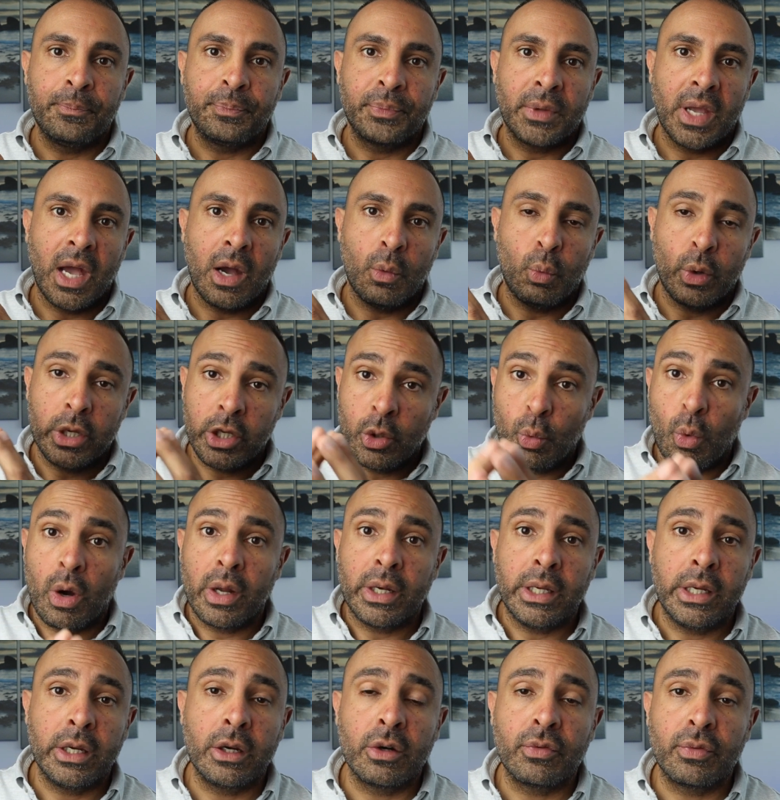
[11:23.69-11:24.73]
what you want
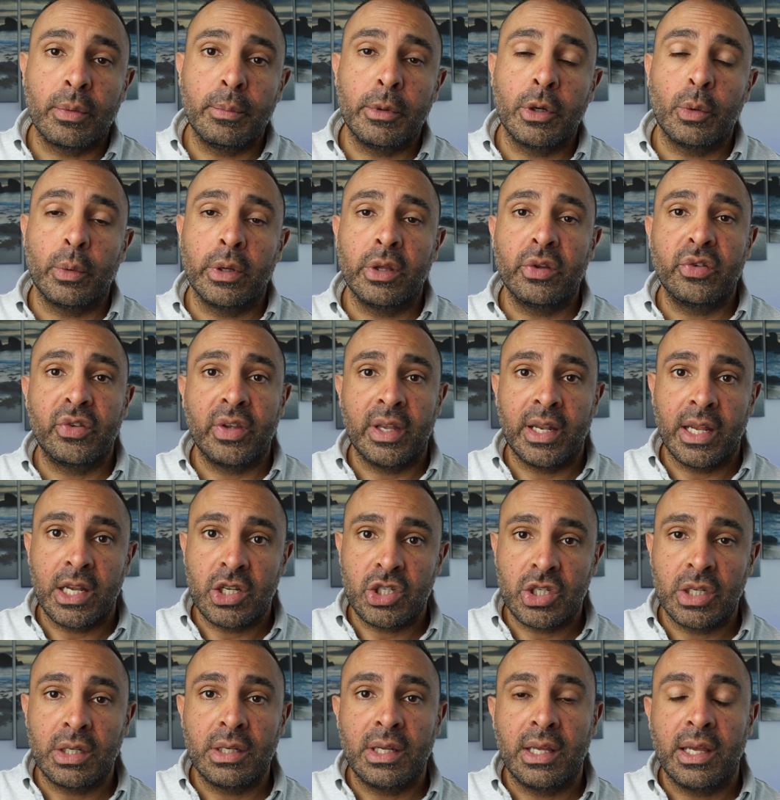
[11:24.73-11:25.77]
to hear from your real estate
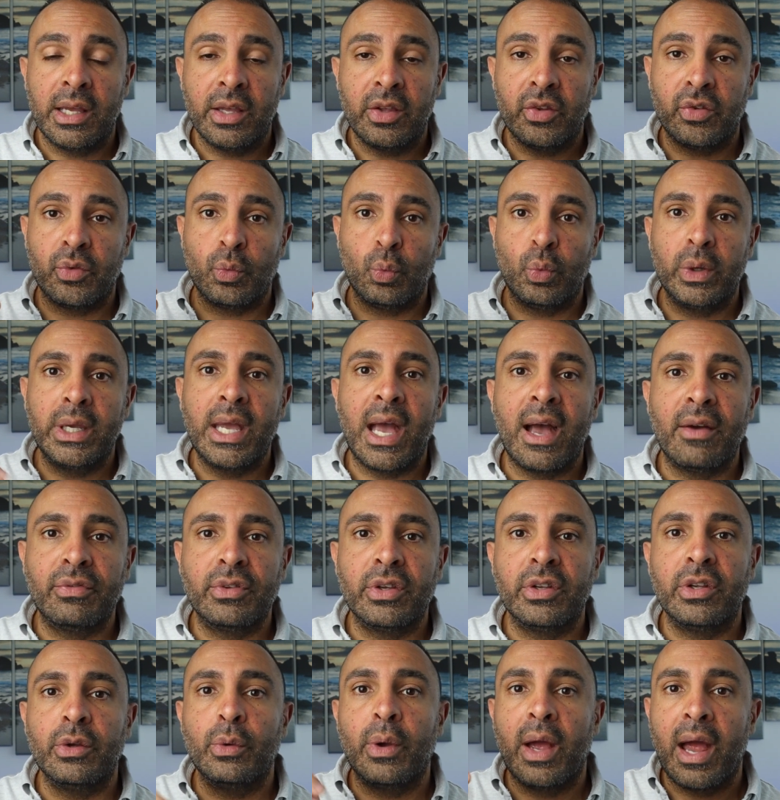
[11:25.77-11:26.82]
agent is we have to do